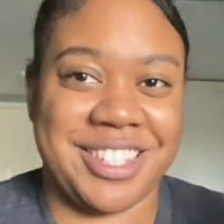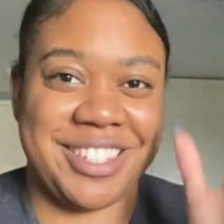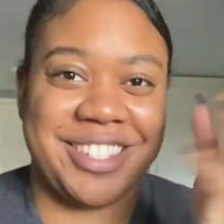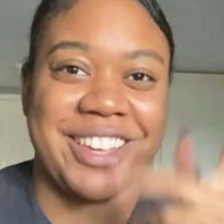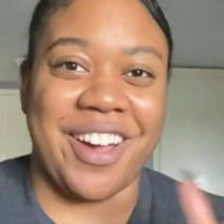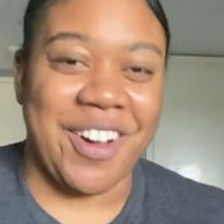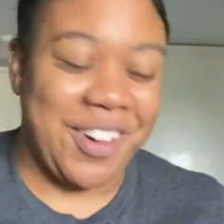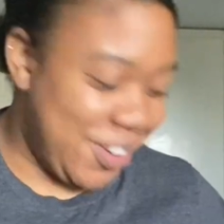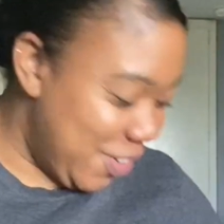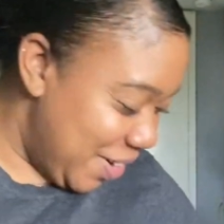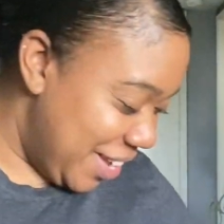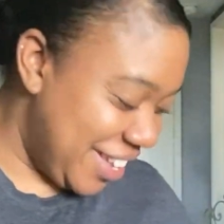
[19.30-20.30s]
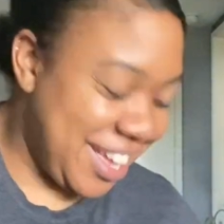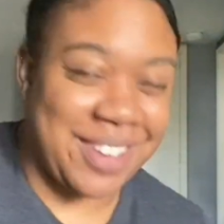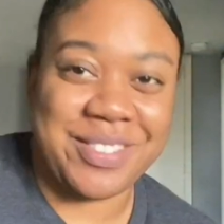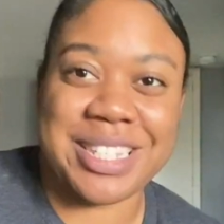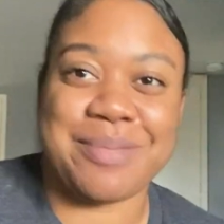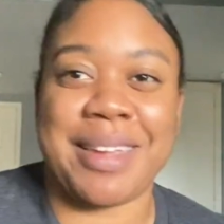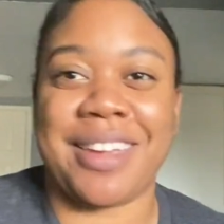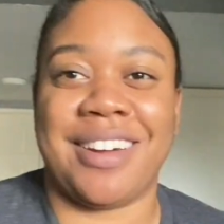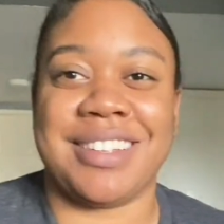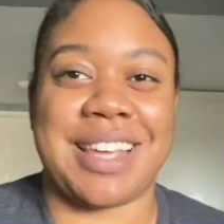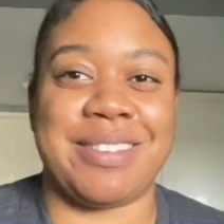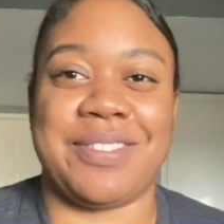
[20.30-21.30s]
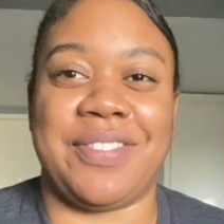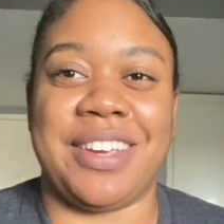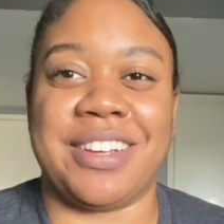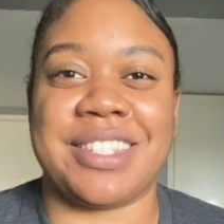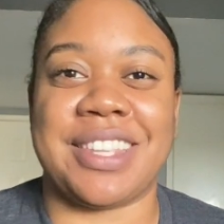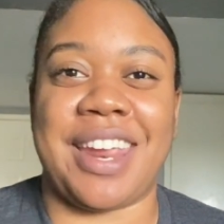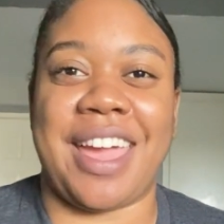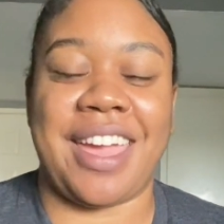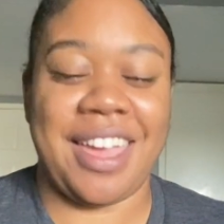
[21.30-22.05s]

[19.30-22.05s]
So, I'm just making all types of videos today.